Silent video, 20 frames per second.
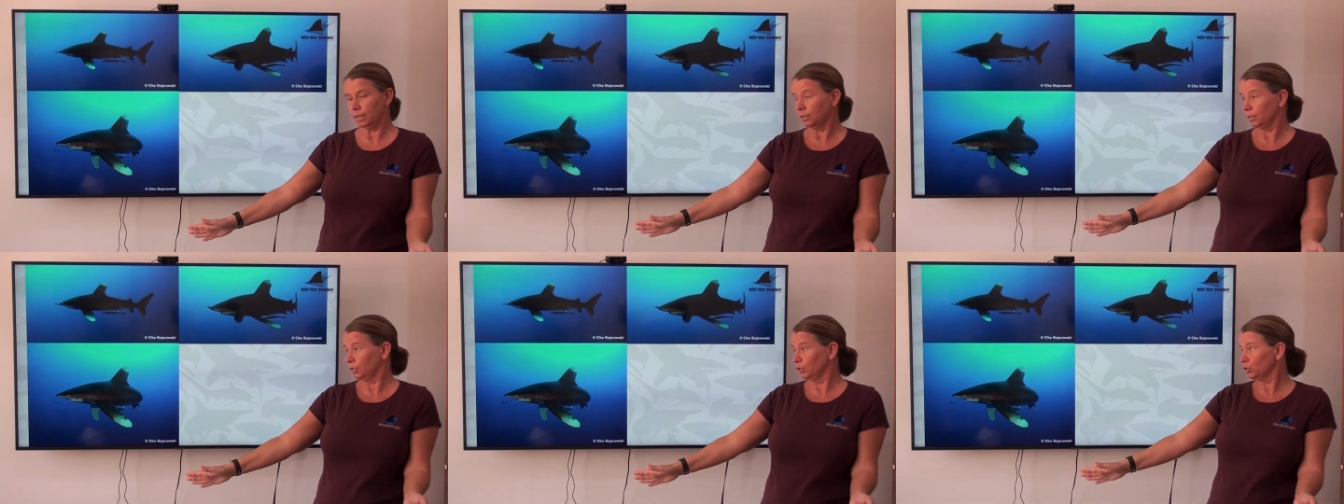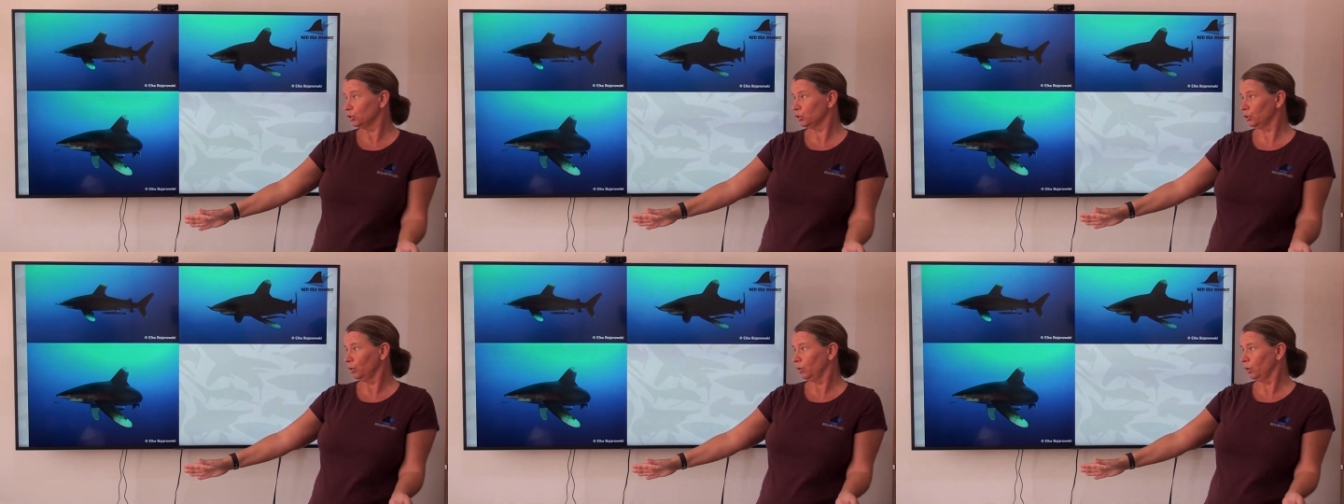and
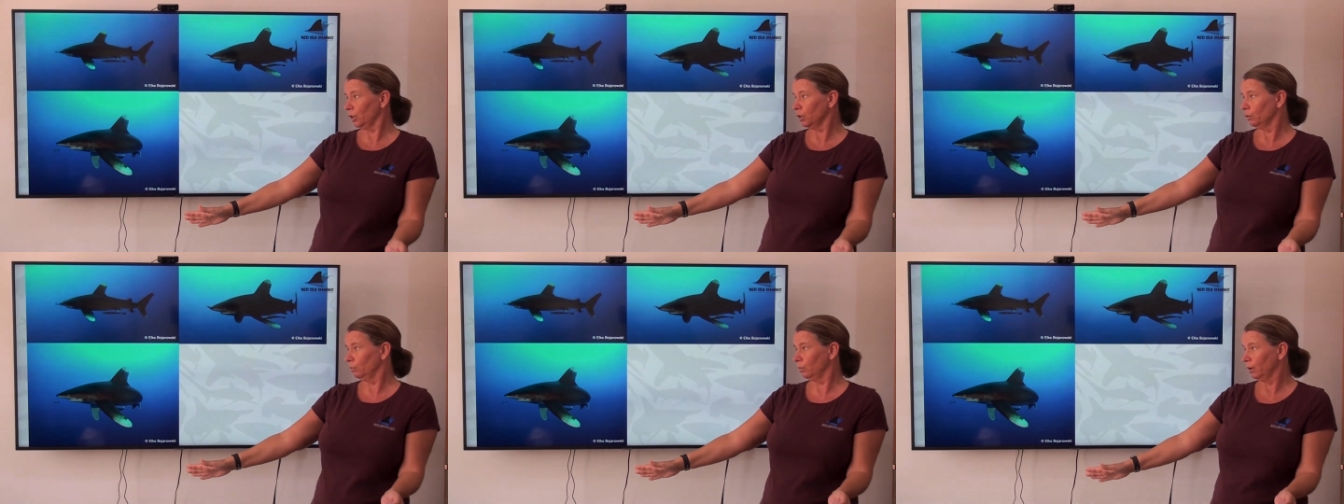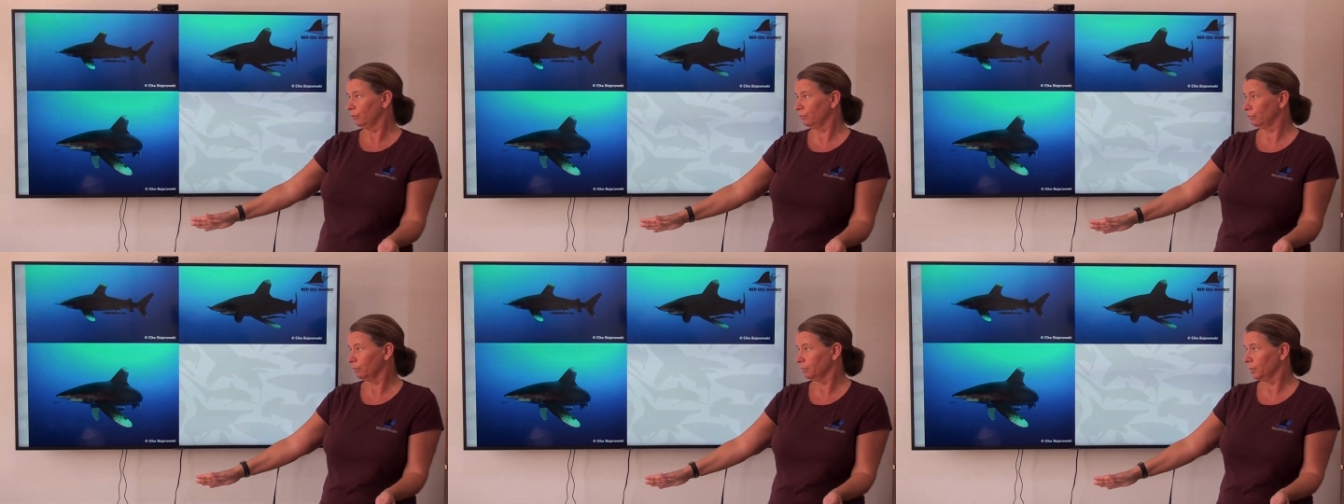he's turning
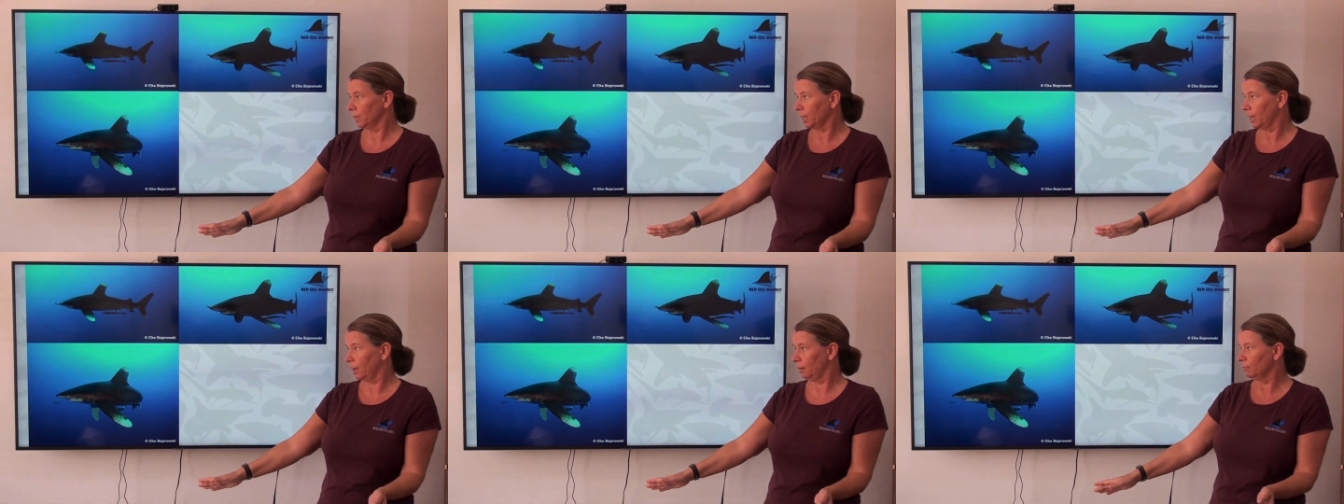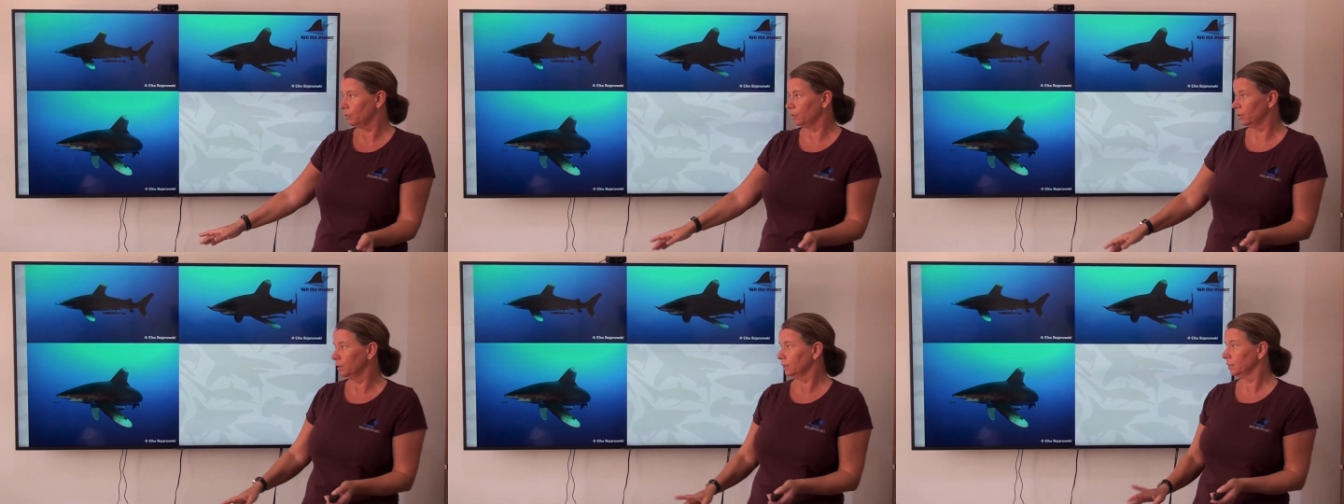away from the
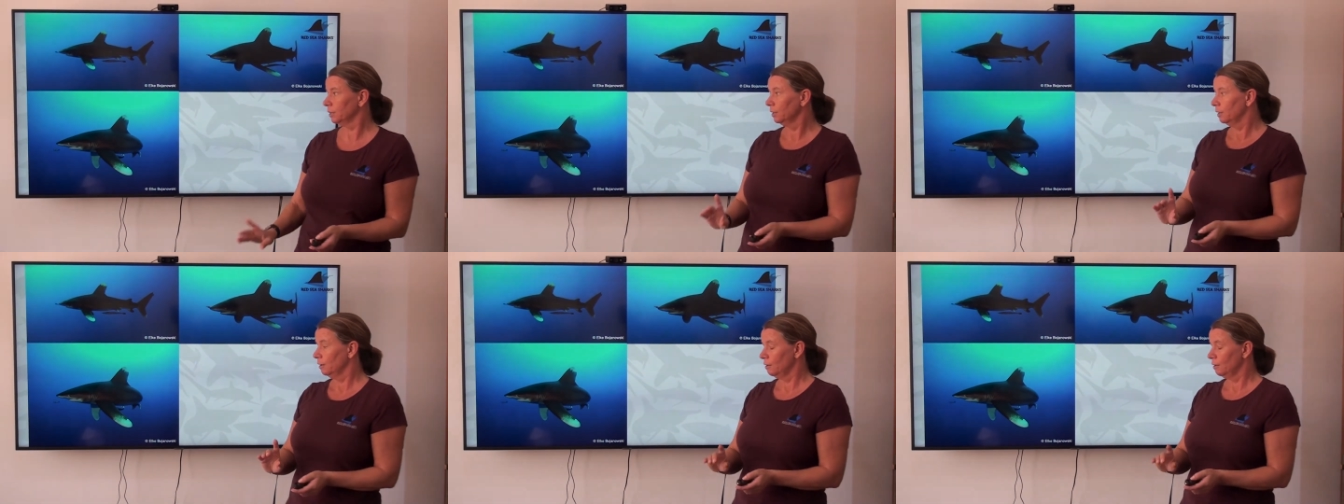camera.